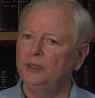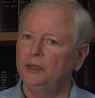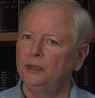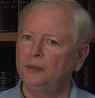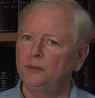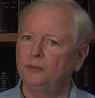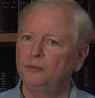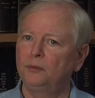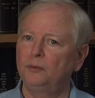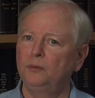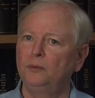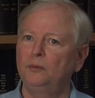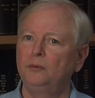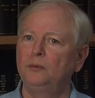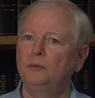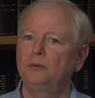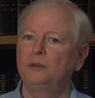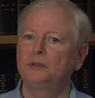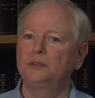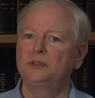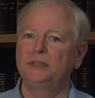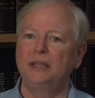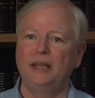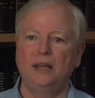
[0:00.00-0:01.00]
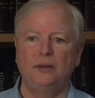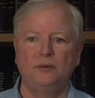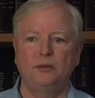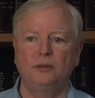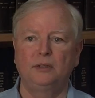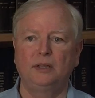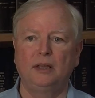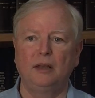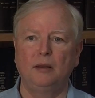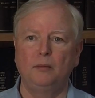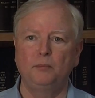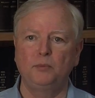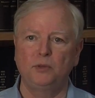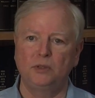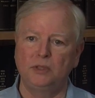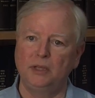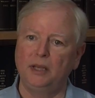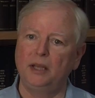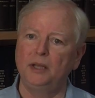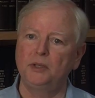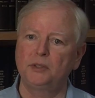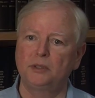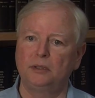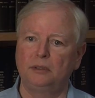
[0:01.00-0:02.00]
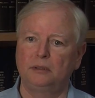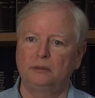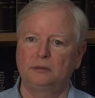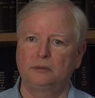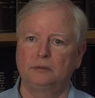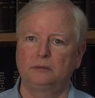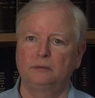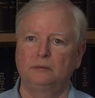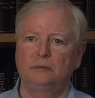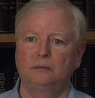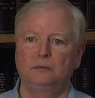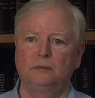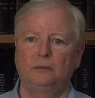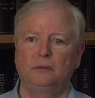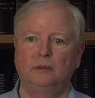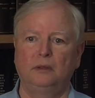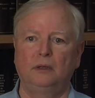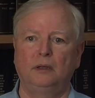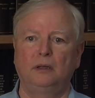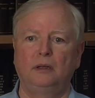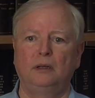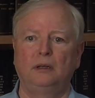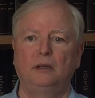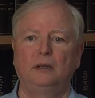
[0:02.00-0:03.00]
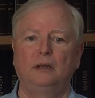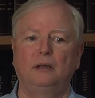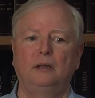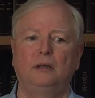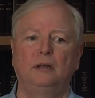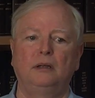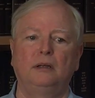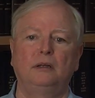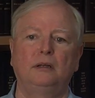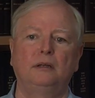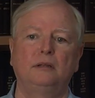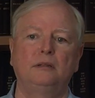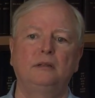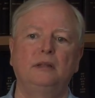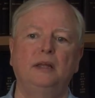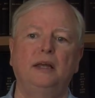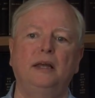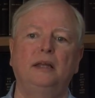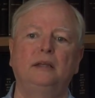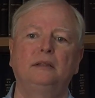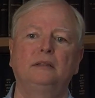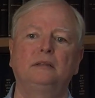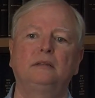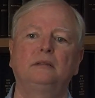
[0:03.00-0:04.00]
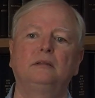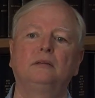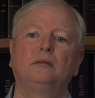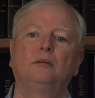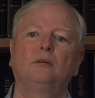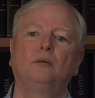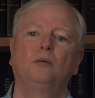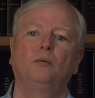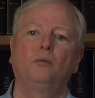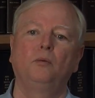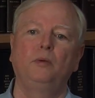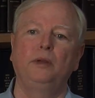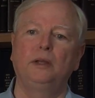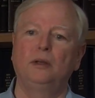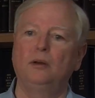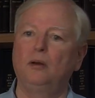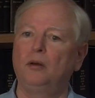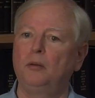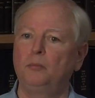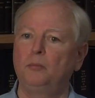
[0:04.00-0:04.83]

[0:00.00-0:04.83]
it through standard computations uh, that we call